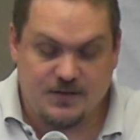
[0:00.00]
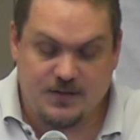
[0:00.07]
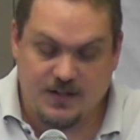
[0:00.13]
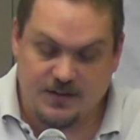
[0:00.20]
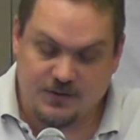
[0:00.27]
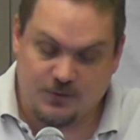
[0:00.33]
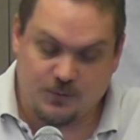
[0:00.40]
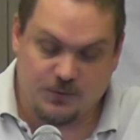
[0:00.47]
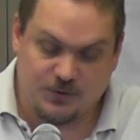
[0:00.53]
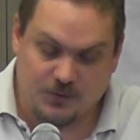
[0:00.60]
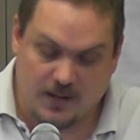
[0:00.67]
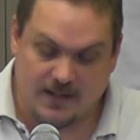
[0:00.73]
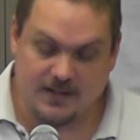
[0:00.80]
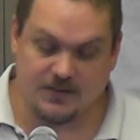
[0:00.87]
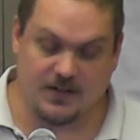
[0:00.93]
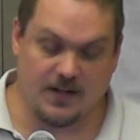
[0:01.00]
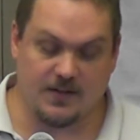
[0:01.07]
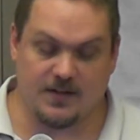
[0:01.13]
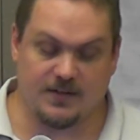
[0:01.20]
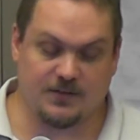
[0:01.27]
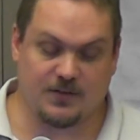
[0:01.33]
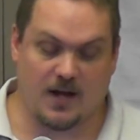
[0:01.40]
Jesus was trying to
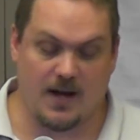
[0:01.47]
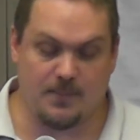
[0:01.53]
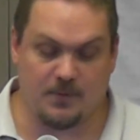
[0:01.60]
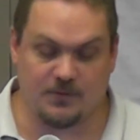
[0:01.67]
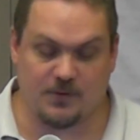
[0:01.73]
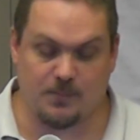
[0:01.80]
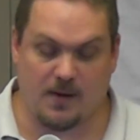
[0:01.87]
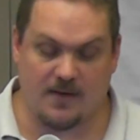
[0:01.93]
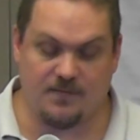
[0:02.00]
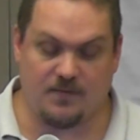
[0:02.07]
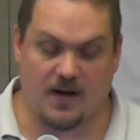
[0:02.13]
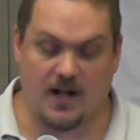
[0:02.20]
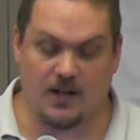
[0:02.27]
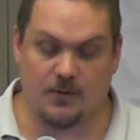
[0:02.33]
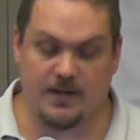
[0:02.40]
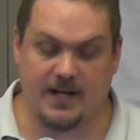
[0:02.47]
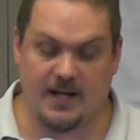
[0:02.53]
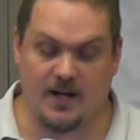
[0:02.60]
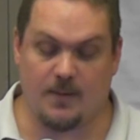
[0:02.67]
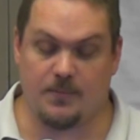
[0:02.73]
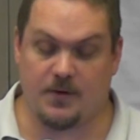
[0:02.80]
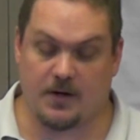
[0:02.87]
tell the disciples that by following
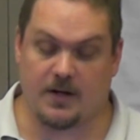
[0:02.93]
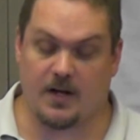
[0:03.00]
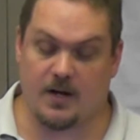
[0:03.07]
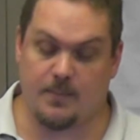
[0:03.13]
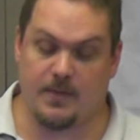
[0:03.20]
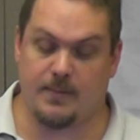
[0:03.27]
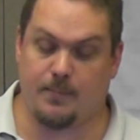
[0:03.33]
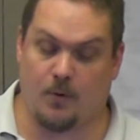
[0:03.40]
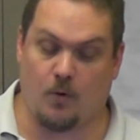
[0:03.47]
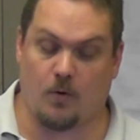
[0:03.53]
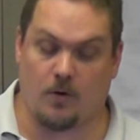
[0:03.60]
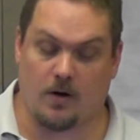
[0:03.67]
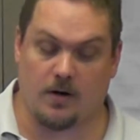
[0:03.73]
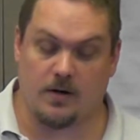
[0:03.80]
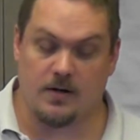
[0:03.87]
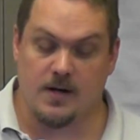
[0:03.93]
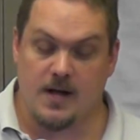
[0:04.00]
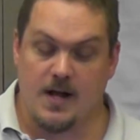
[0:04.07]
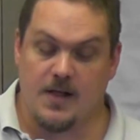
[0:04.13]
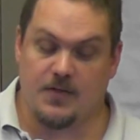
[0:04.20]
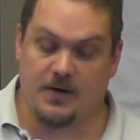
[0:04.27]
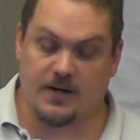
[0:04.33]
Him, they're going to be poor,
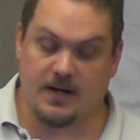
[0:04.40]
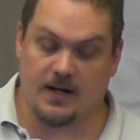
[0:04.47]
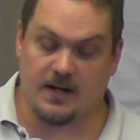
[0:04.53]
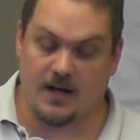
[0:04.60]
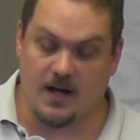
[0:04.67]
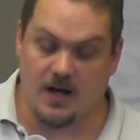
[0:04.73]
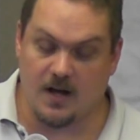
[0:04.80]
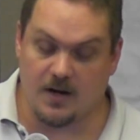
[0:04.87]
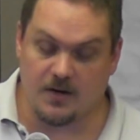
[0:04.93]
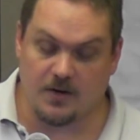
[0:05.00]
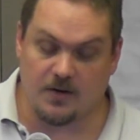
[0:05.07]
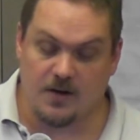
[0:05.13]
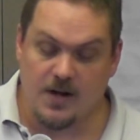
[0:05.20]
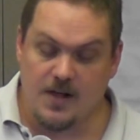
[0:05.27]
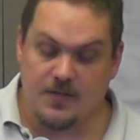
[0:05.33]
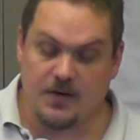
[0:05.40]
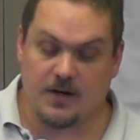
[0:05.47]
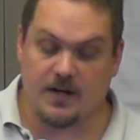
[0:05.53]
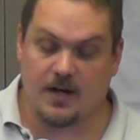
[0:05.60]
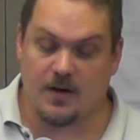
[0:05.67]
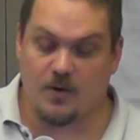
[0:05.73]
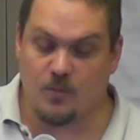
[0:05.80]
they're going to hunger,
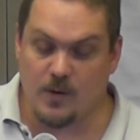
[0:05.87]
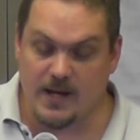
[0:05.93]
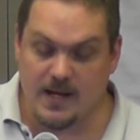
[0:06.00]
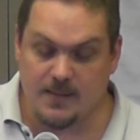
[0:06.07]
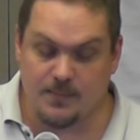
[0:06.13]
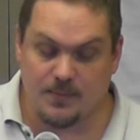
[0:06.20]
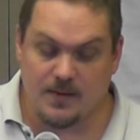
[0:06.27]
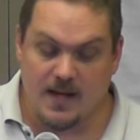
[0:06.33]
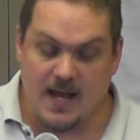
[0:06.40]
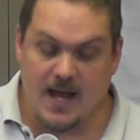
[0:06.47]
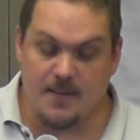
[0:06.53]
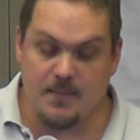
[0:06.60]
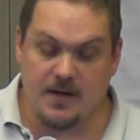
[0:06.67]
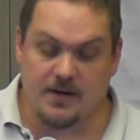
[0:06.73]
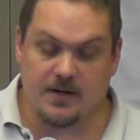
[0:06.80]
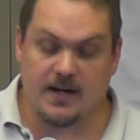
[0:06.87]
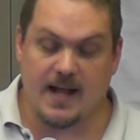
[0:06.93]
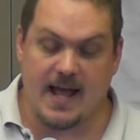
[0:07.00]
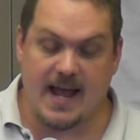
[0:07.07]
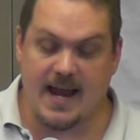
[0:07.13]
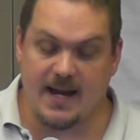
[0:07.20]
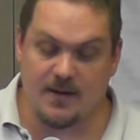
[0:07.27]
they're going to weep, and men are
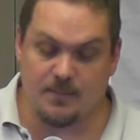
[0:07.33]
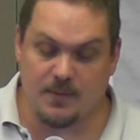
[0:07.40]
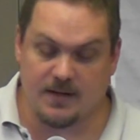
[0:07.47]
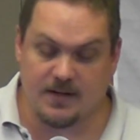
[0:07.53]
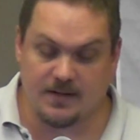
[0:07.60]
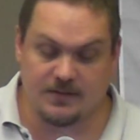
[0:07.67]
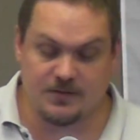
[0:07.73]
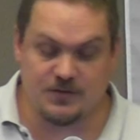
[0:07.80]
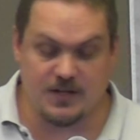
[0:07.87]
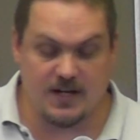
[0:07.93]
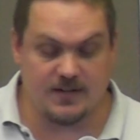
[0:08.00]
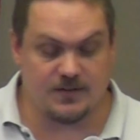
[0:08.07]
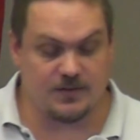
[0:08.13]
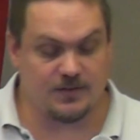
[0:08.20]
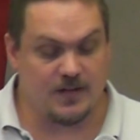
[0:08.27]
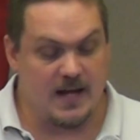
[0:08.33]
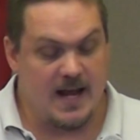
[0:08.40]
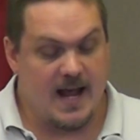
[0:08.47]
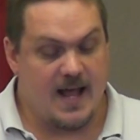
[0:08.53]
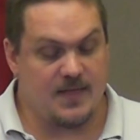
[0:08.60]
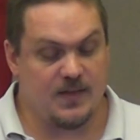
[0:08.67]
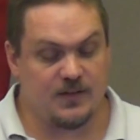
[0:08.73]
going to hate them because of Jesus.
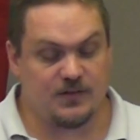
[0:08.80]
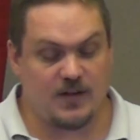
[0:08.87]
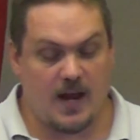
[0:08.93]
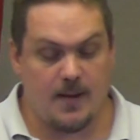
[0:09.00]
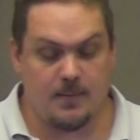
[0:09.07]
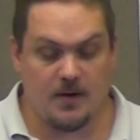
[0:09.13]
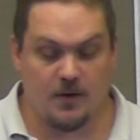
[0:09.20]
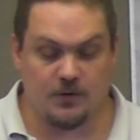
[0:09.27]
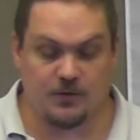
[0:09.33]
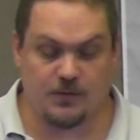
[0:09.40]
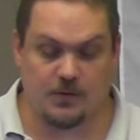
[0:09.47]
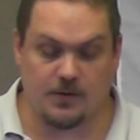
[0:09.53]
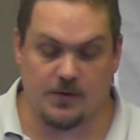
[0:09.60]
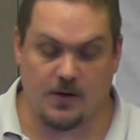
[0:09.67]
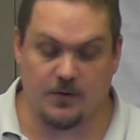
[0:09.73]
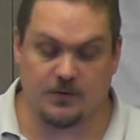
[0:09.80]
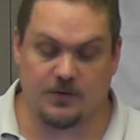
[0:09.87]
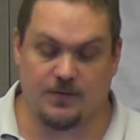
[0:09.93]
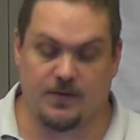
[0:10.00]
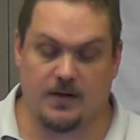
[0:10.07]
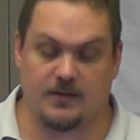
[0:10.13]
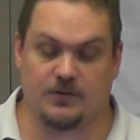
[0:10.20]
And the same goes for
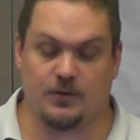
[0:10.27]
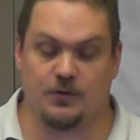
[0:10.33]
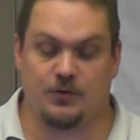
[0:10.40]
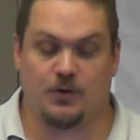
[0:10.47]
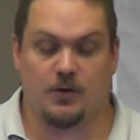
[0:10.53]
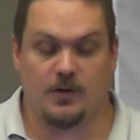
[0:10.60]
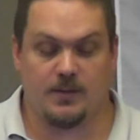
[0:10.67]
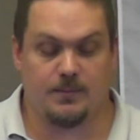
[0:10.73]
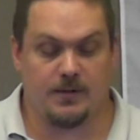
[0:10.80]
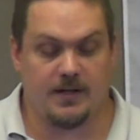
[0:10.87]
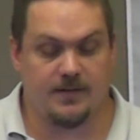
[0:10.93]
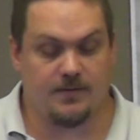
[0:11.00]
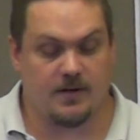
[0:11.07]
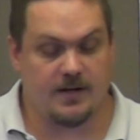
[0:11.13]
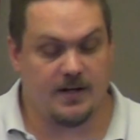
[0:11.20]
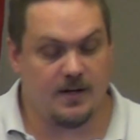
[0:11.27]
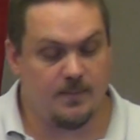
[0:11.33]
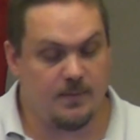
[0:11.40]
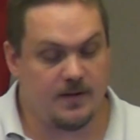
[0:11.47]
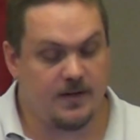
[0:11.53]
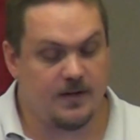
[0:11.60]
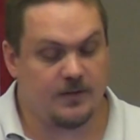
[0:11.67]
those of us who truly believe on
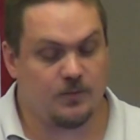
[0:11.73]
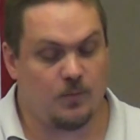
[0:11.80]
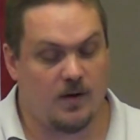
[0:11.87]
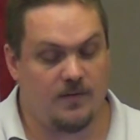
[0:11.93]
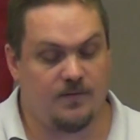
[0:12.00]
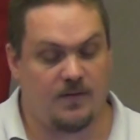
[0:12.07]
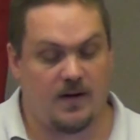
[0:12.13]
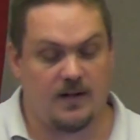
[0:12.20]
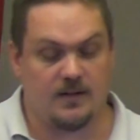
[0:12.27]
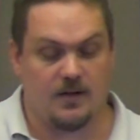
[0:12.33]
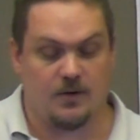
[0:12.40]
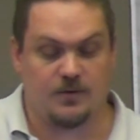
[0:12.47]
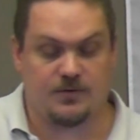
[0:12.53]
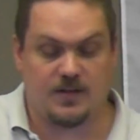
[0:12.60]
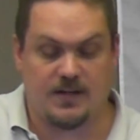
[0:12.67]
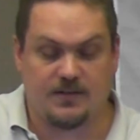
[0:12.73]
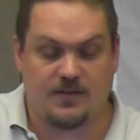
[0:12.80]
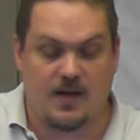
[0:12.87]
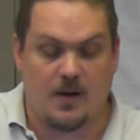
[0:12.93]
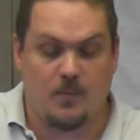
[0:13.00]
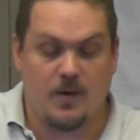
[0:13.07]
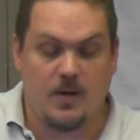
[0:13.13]
Him, because what follows
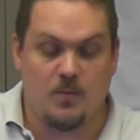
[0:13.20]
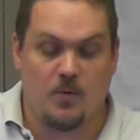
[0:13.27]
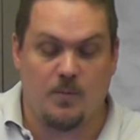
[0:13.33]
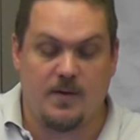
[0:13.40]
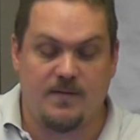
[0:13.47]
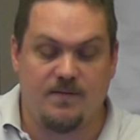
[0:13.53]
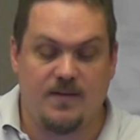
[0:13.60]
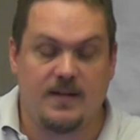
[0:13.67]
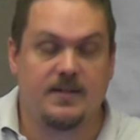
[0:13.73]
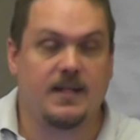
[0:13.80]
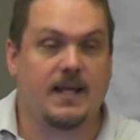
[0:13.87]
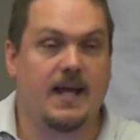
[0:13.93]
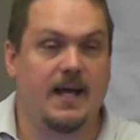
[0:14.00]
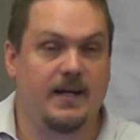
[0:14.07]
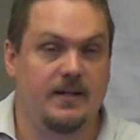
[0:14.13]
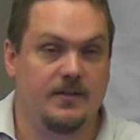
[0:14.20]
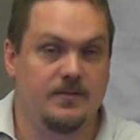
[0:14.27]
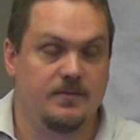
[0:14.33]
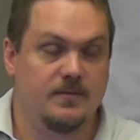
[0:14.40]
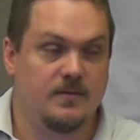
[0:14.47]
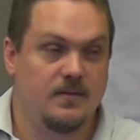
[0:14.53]
is that we will be vindicated